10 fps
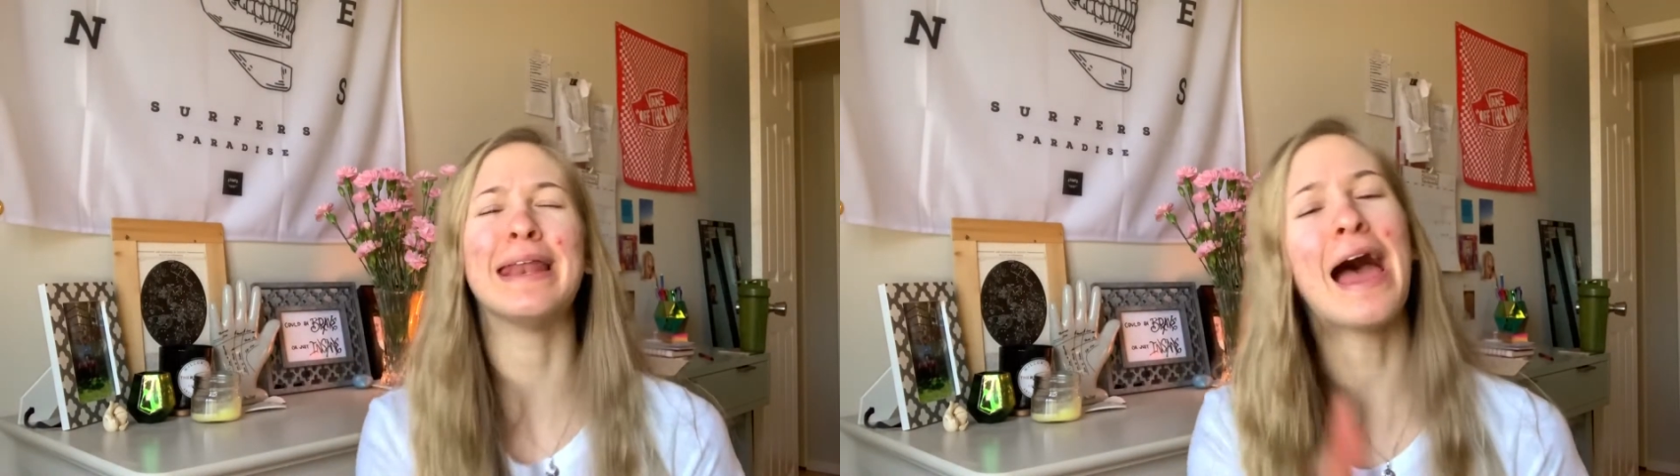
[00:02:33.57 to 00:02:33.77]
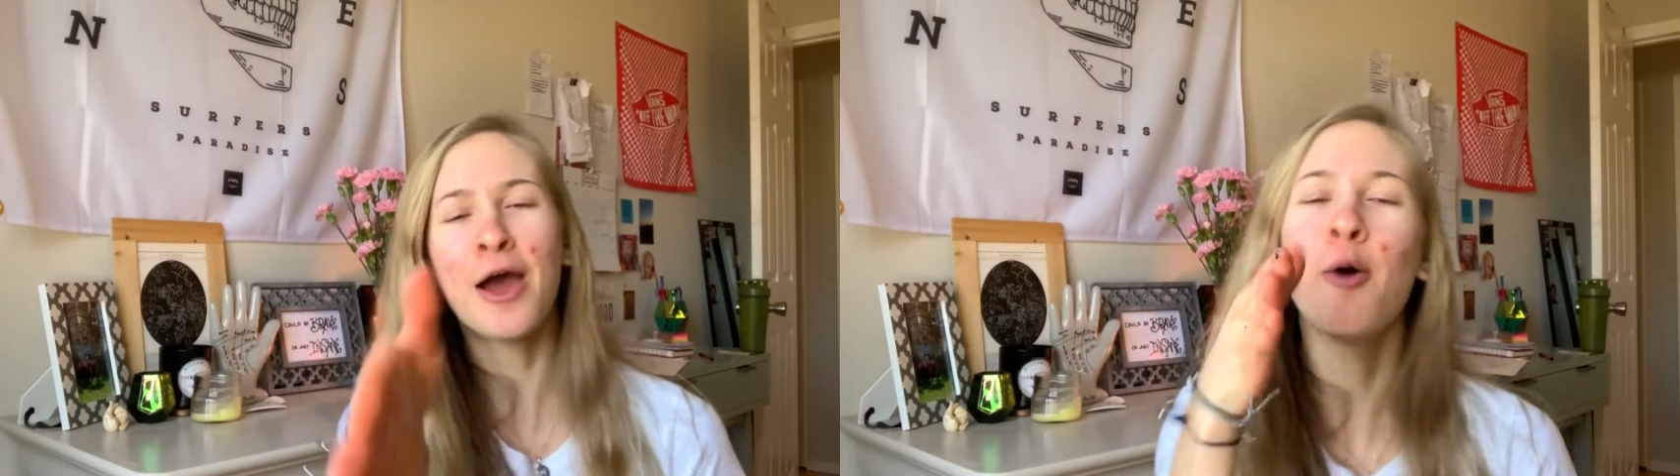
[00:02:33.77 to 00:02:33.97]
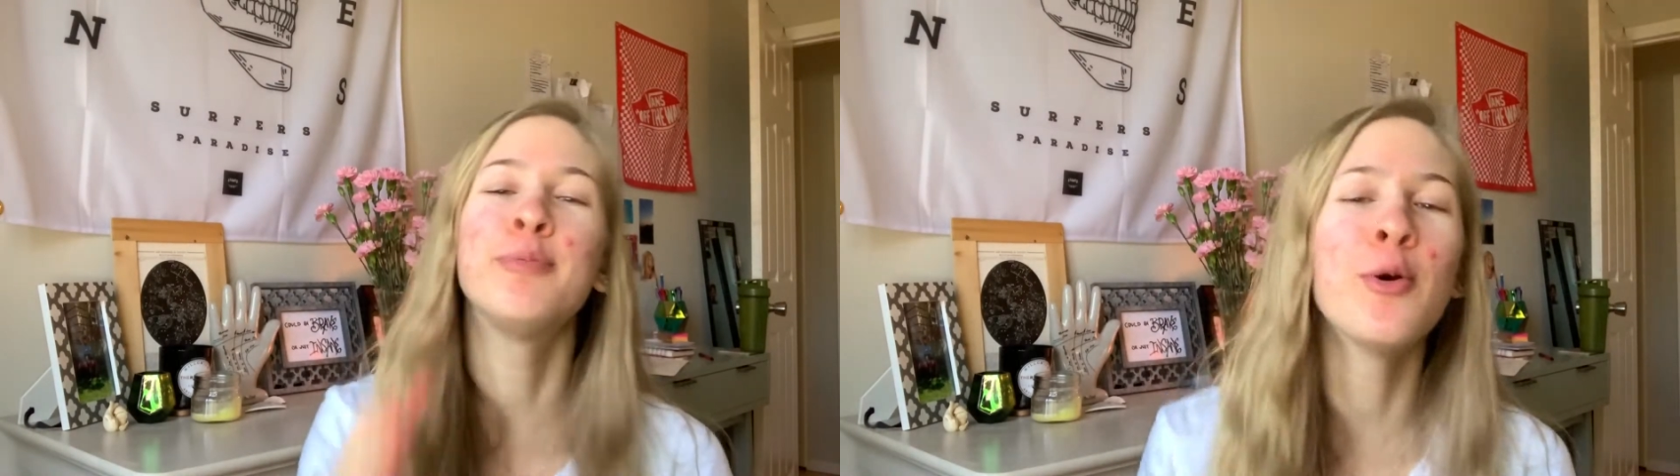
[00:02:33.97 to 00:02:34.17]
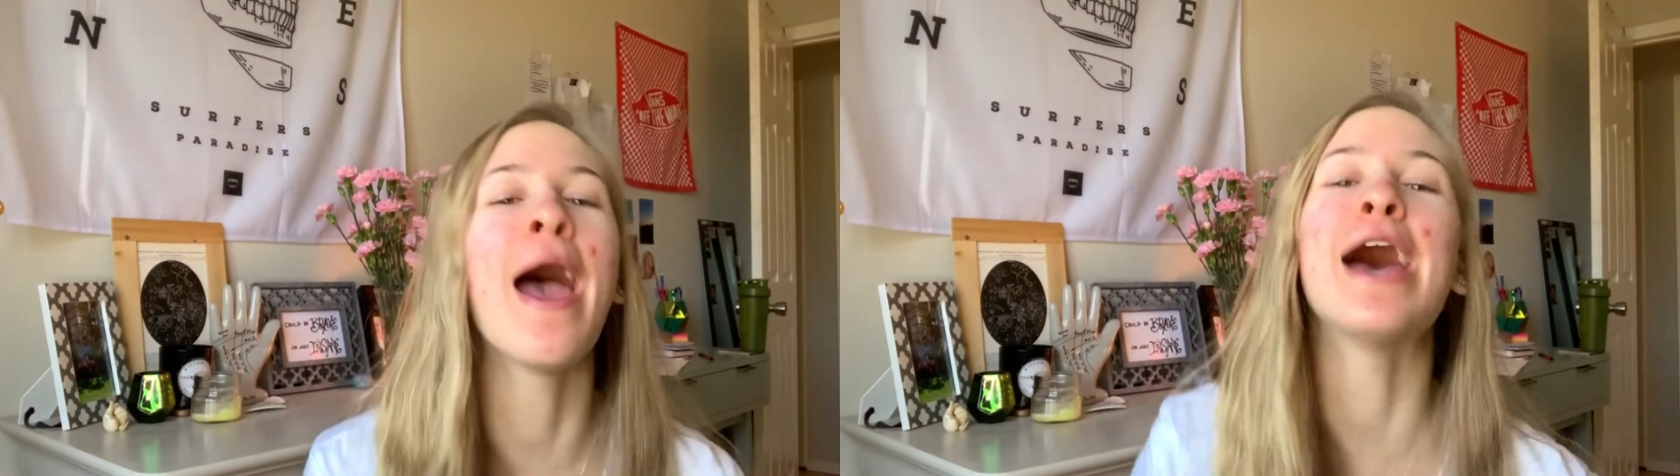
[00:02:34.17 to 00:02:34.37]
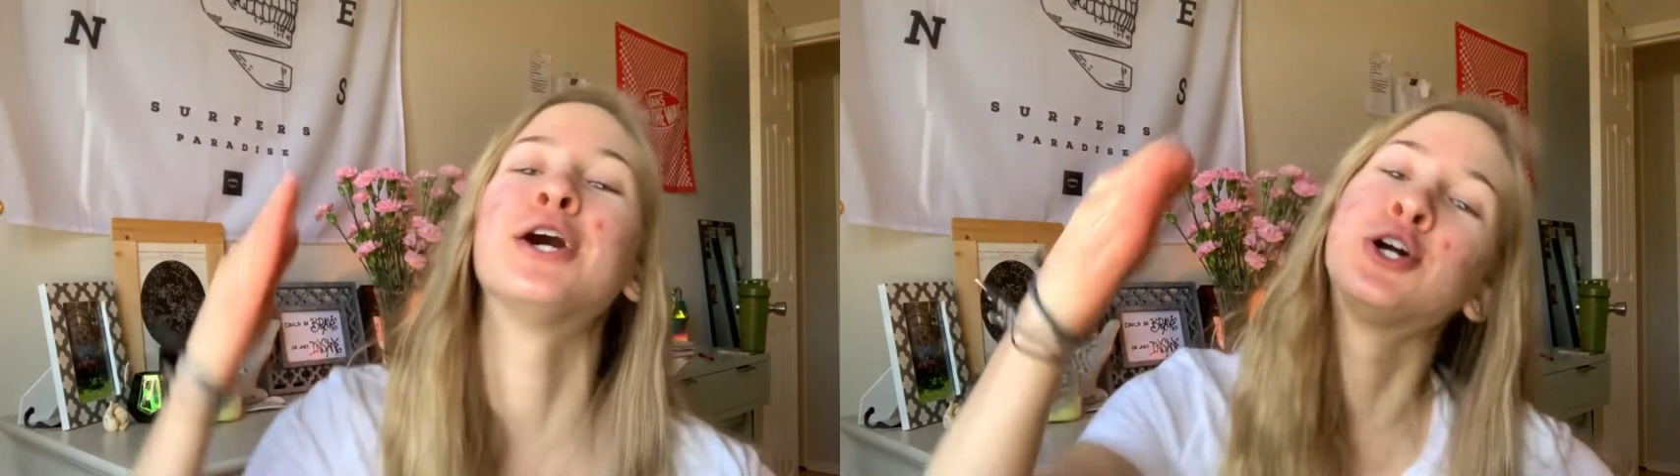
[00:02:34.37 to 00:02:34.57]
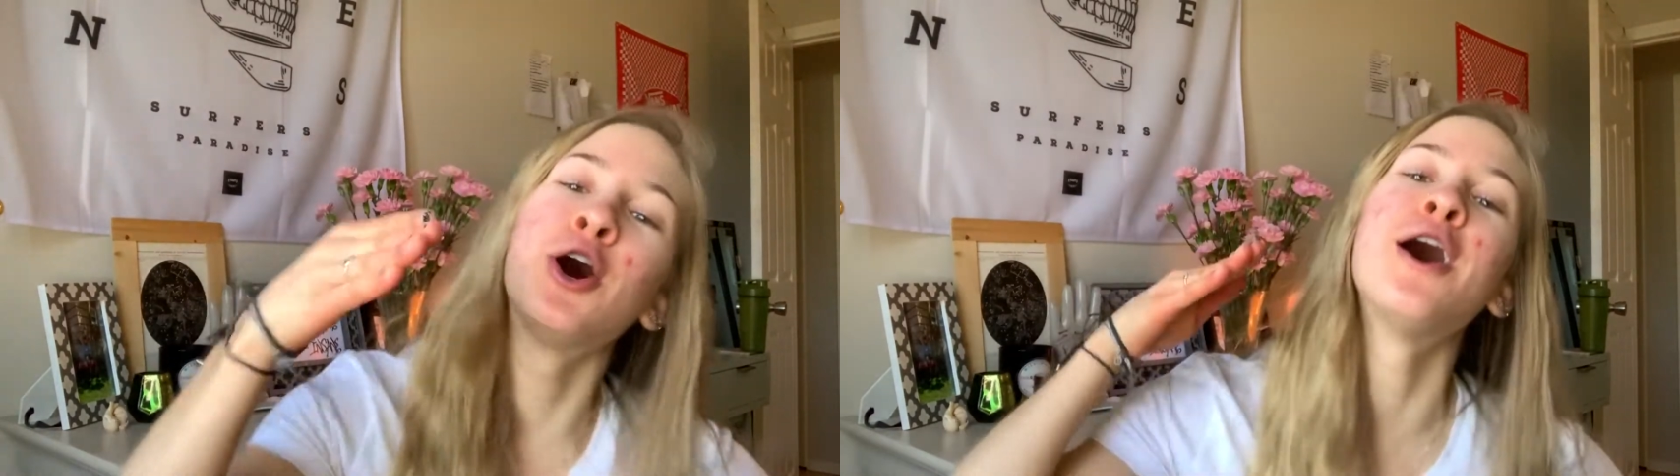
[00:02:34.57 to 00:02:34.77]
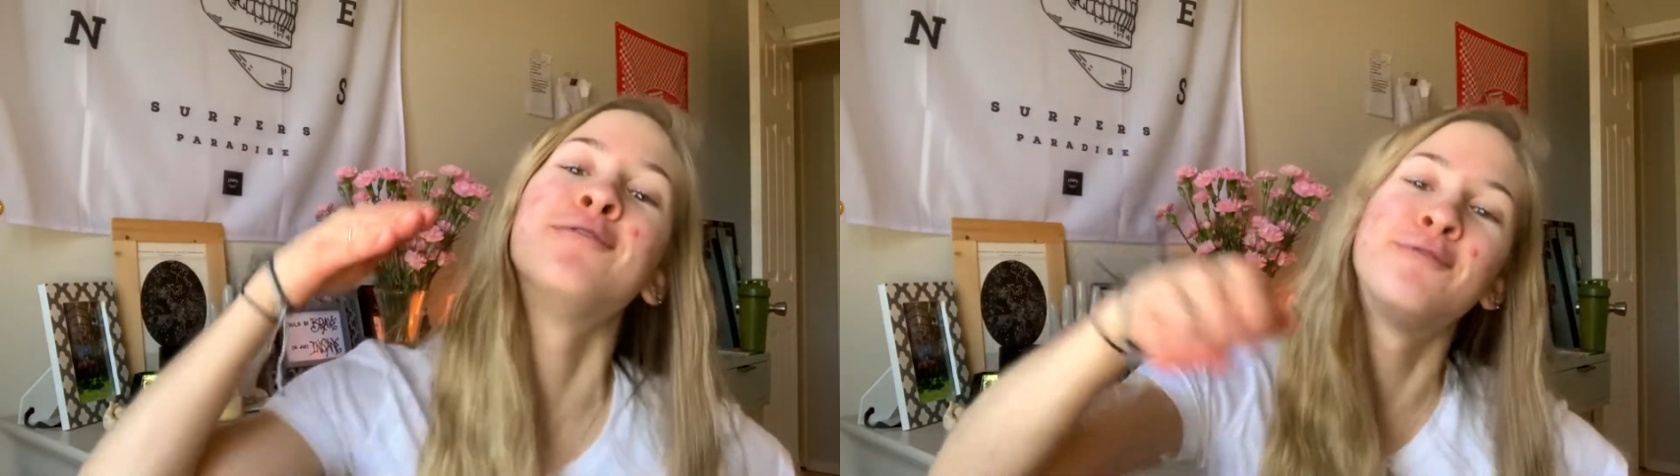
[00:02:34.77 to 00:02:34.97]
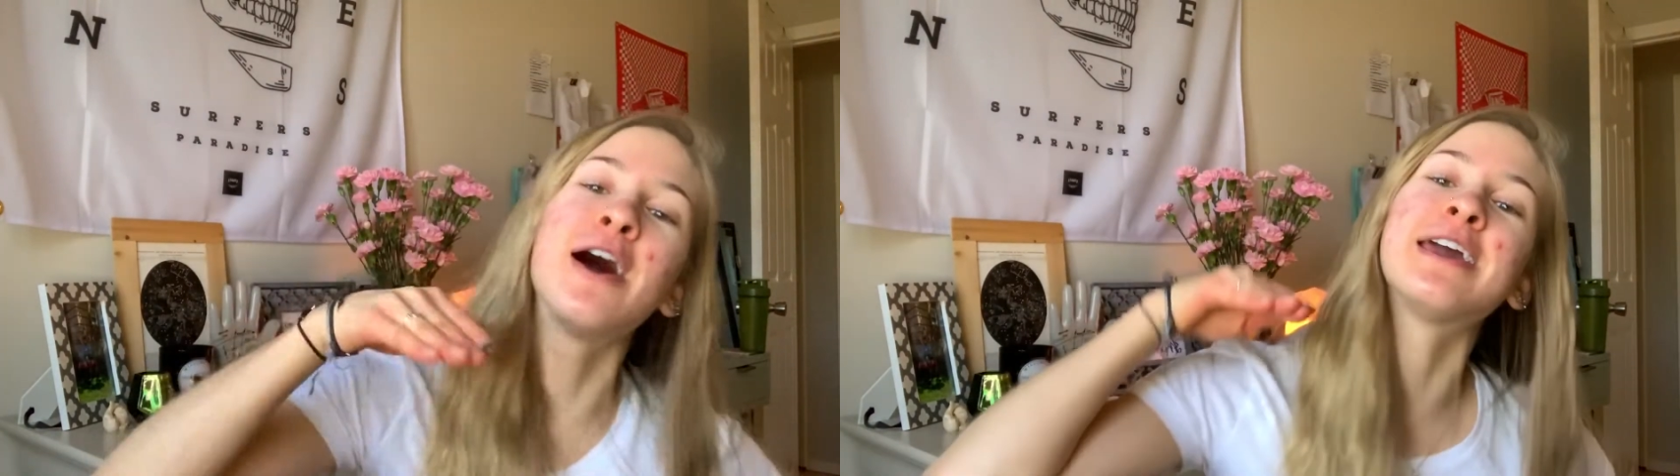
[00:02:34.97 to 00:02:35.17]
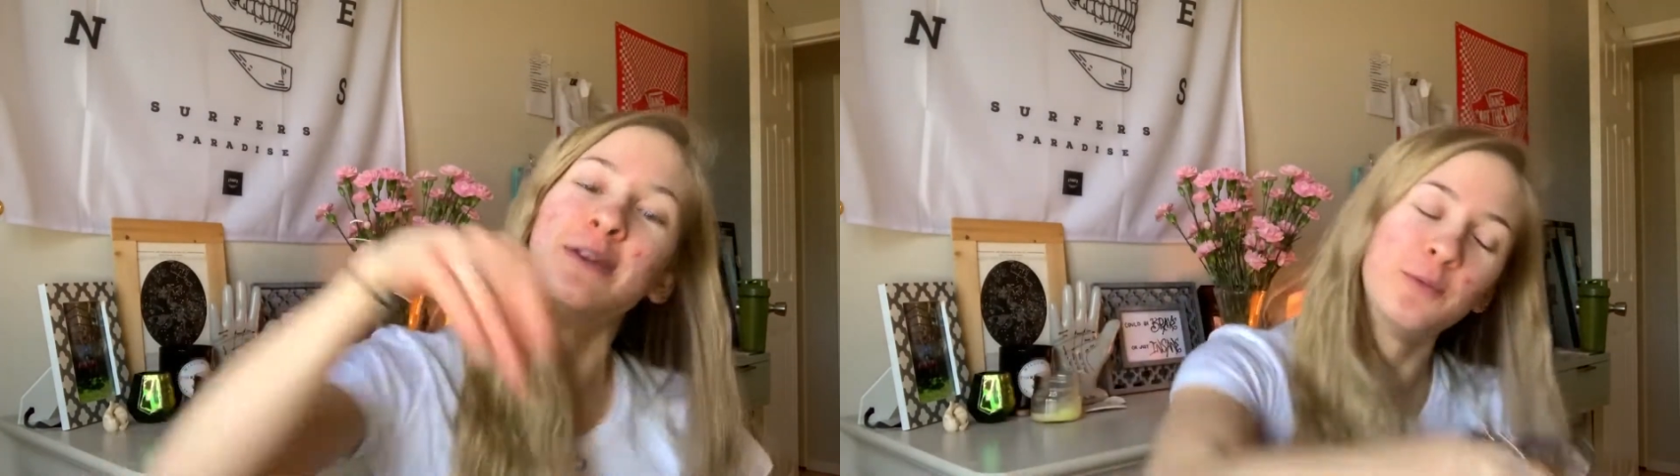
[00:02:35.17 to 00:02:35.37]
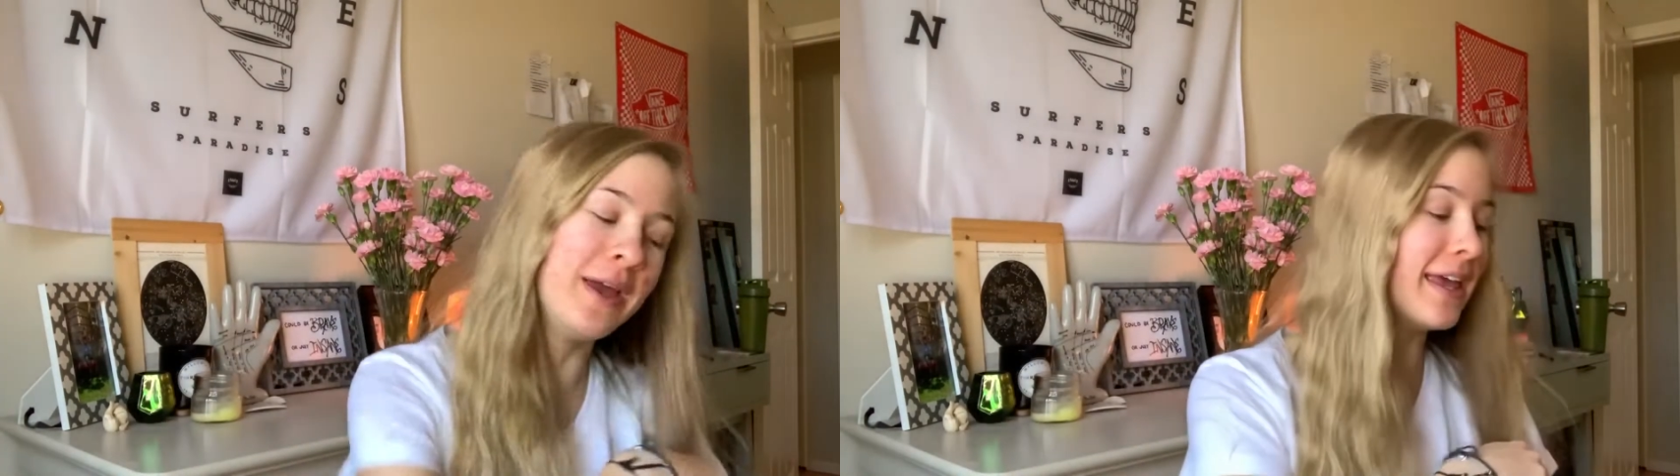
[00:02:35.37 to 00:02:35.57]
I hope you had a good
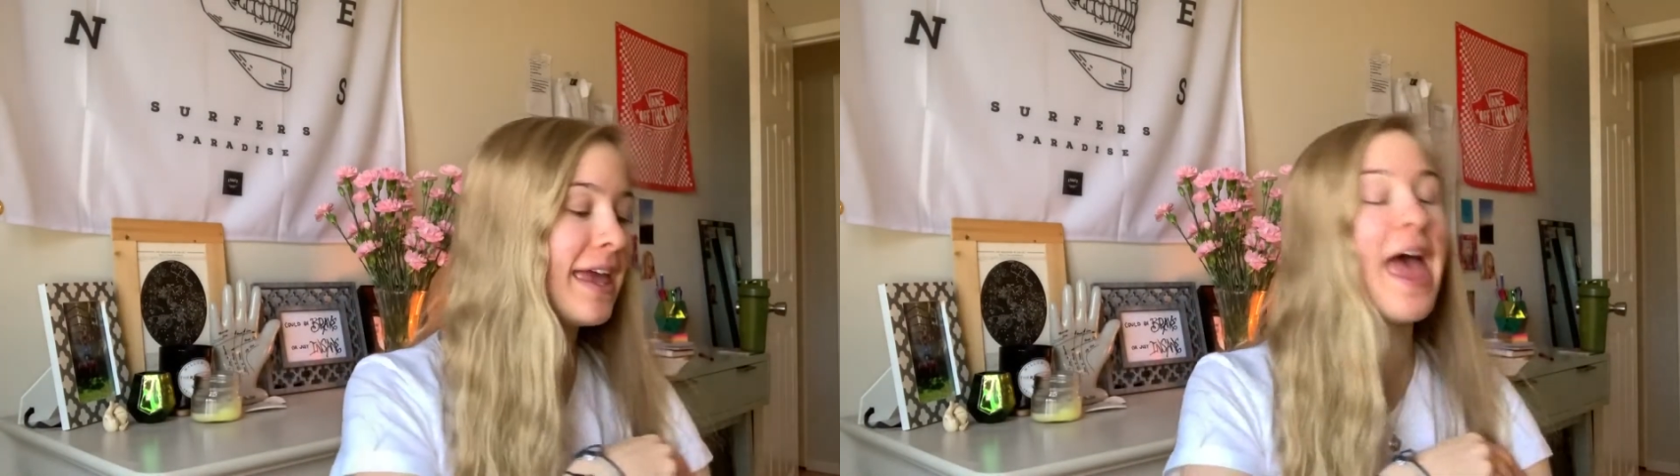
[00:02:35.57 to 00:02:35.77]
fucking week.